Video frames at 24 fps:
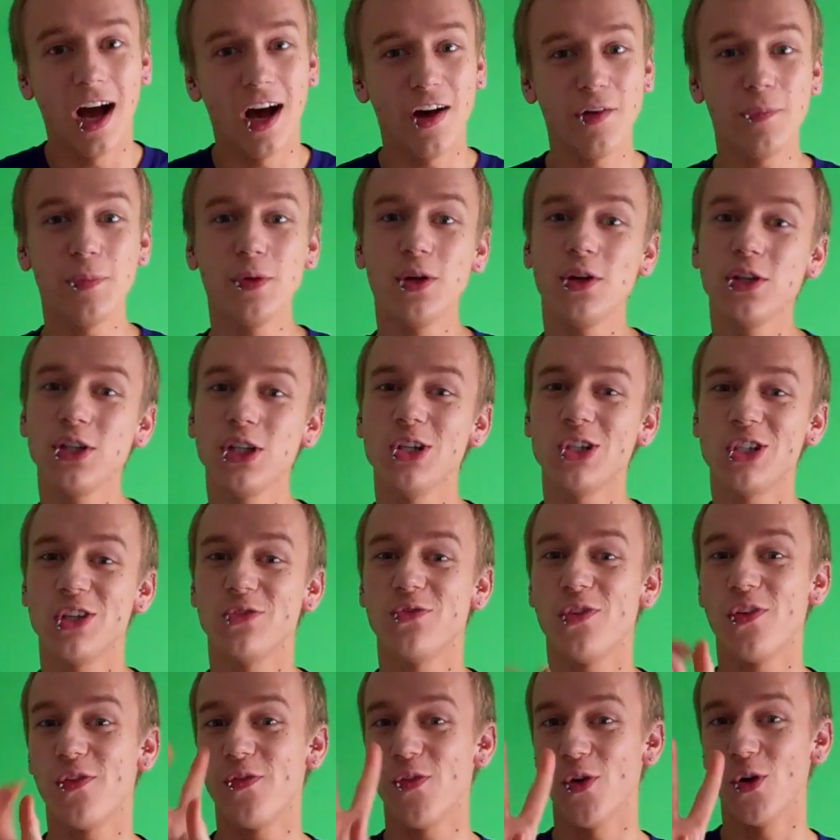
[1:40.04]
I've been on
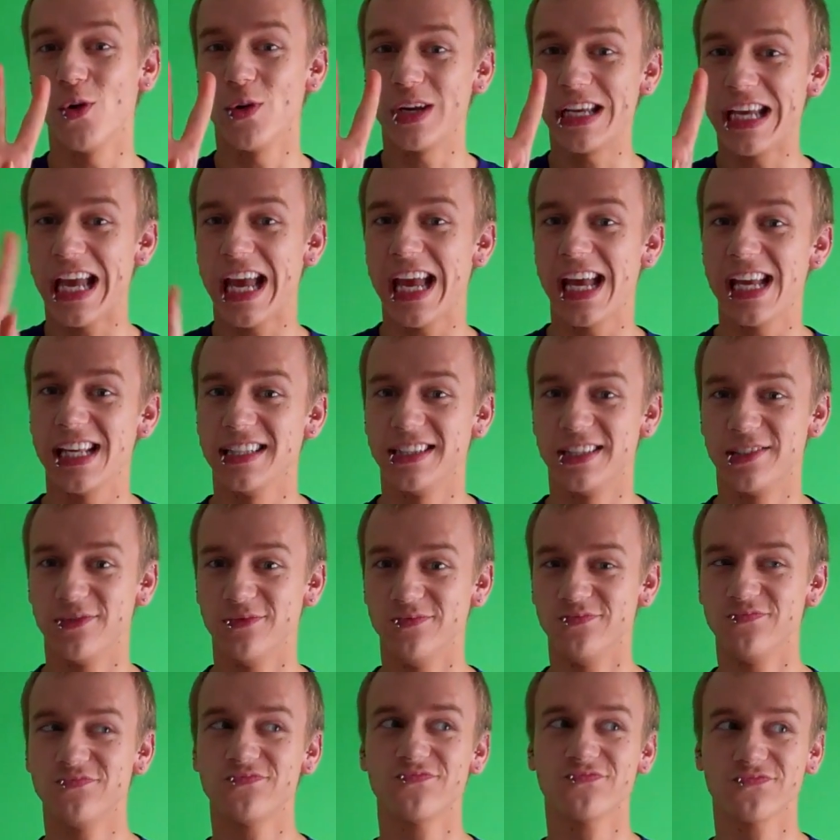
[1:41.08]
YouTube for 4 years.
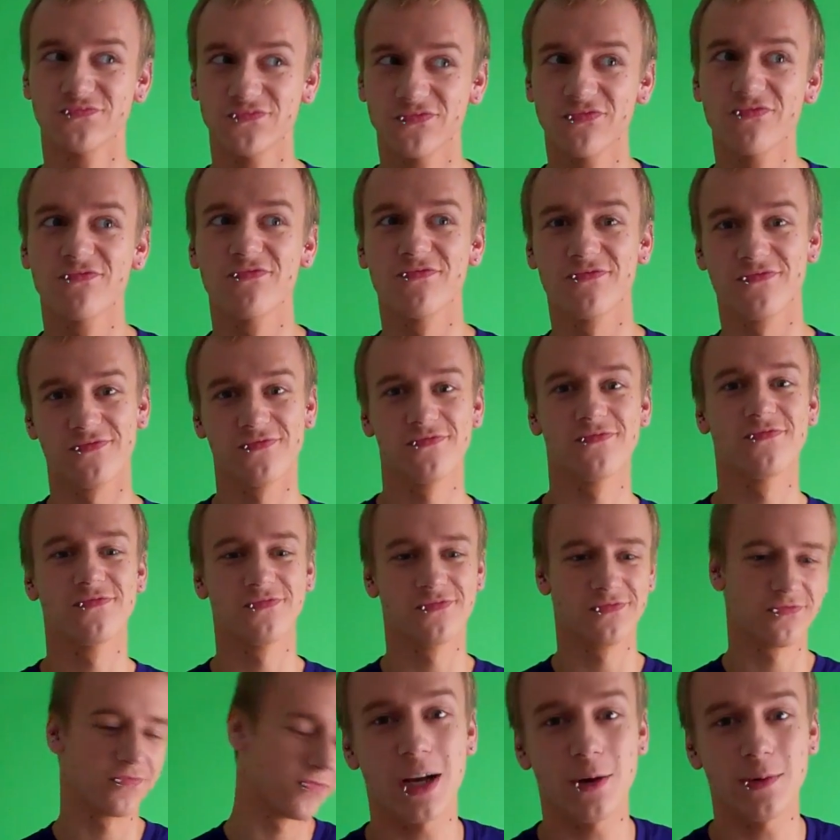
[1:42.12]
The first time I
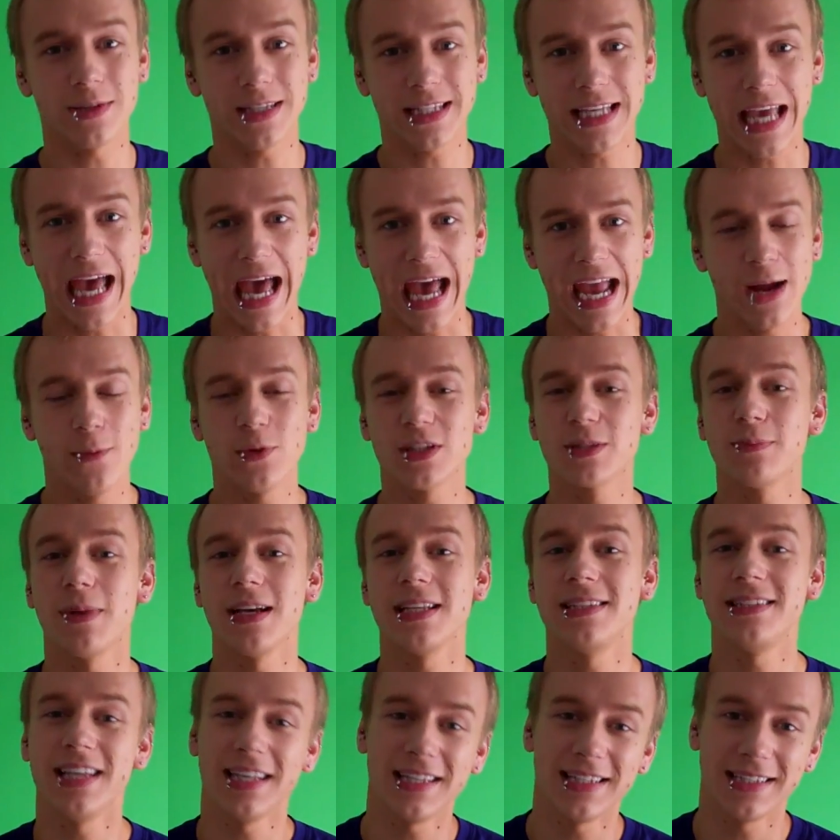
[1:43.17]
told someone I was gay was
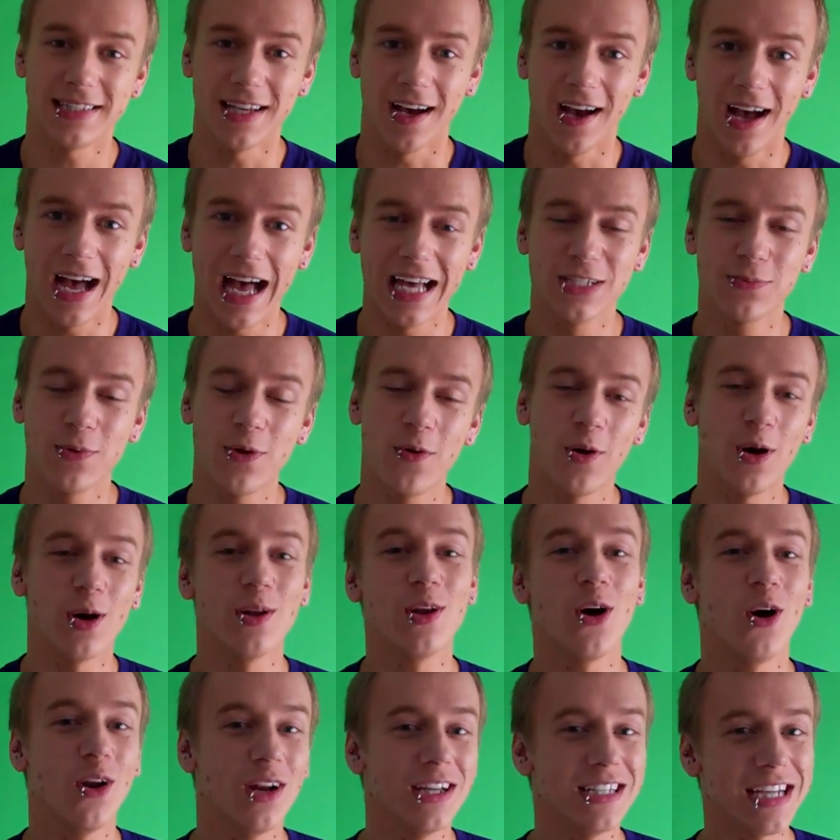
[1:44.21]
my sister, and we were
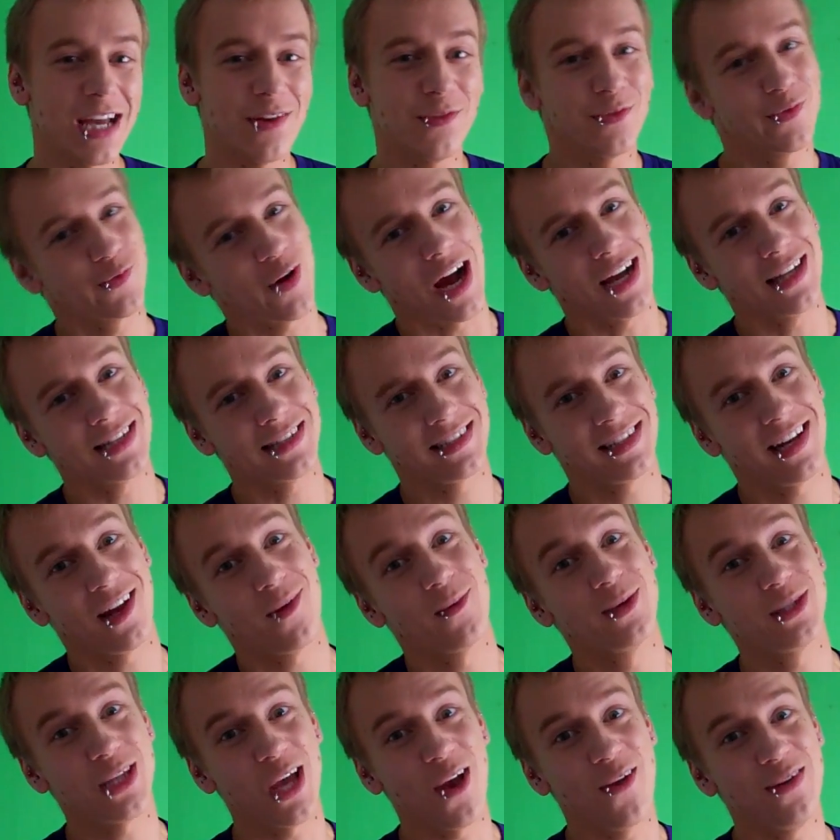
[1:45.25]
on holiday in France and I
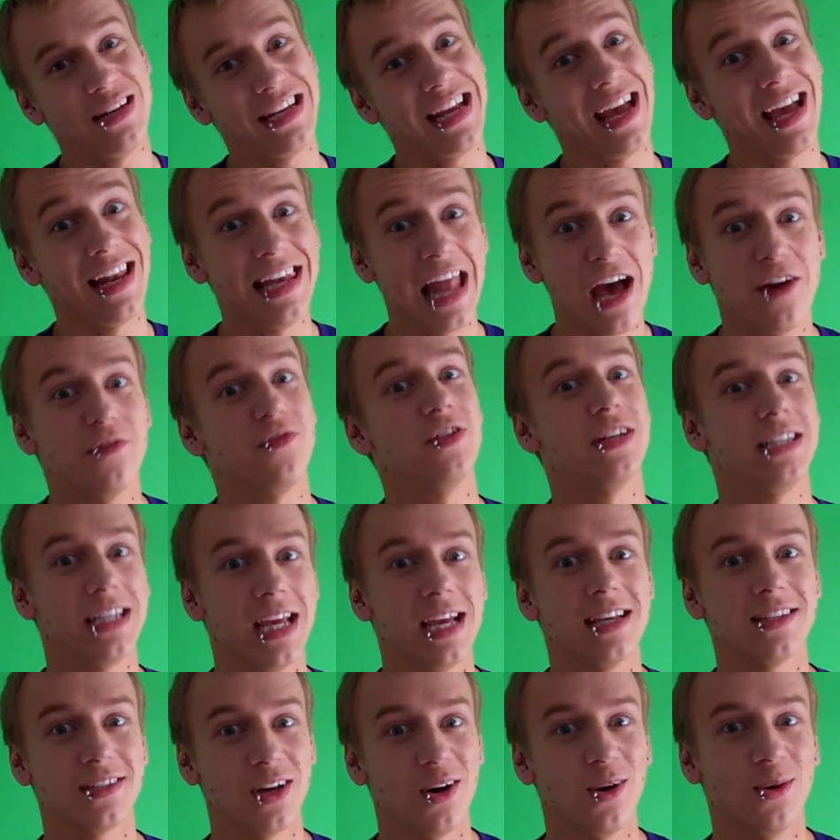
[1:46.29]
was only 11
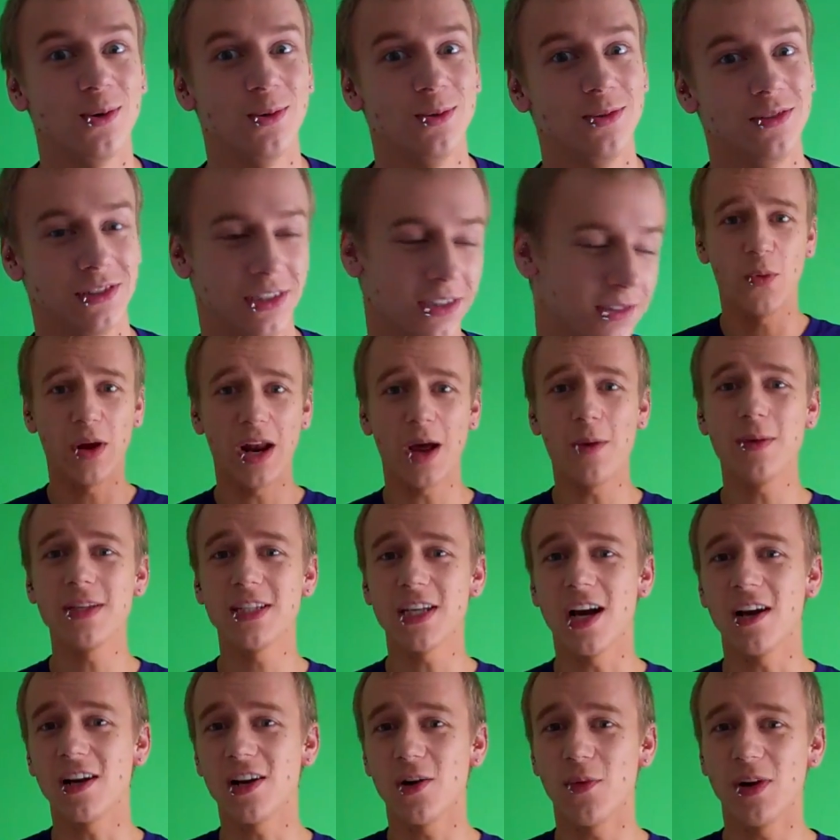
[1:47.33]
years old. When I was
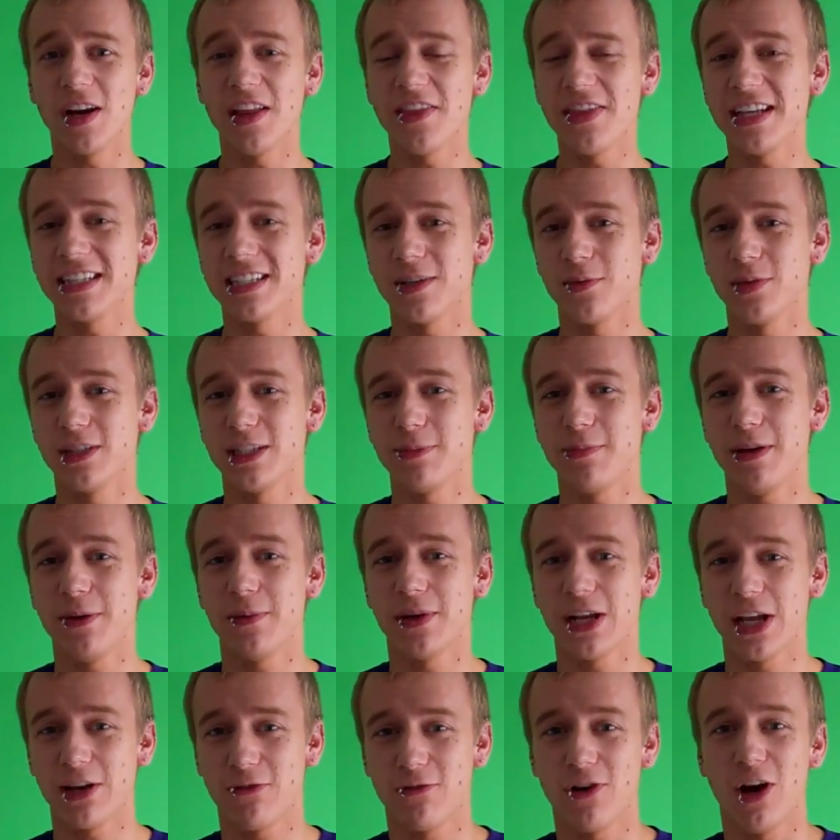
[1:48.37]
younger, one of the things I wanted to be
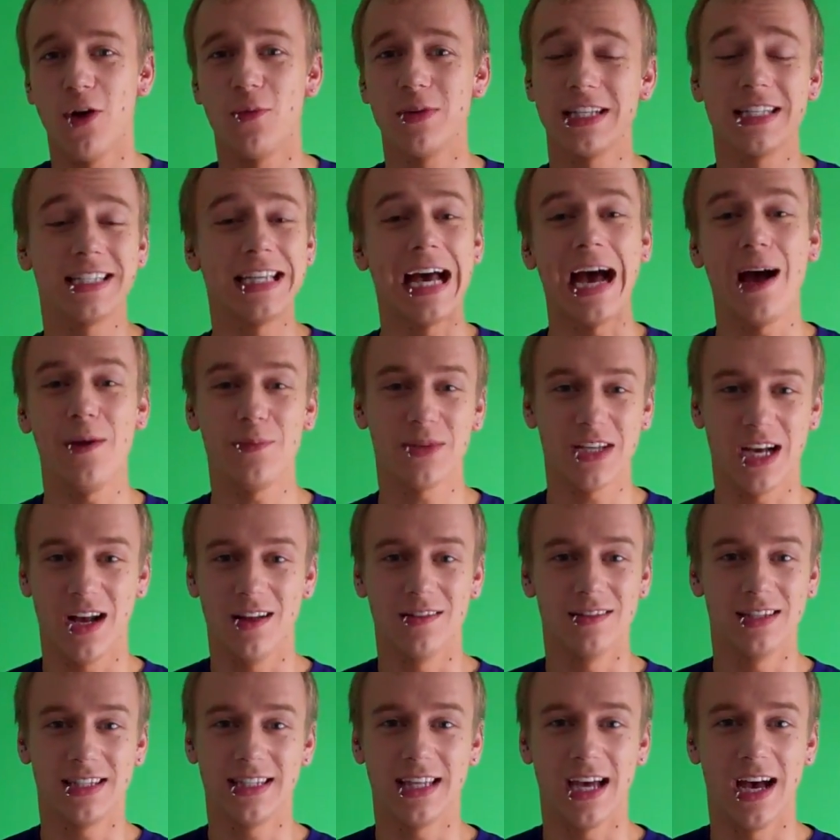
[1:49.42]
when I grew up was a tap
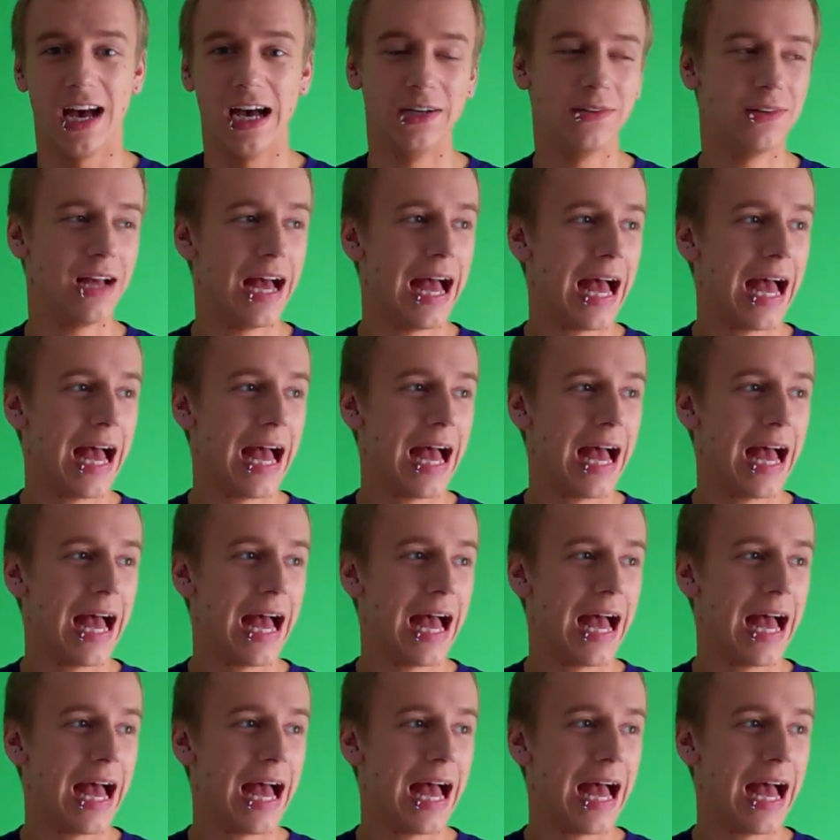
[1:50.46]
dancer.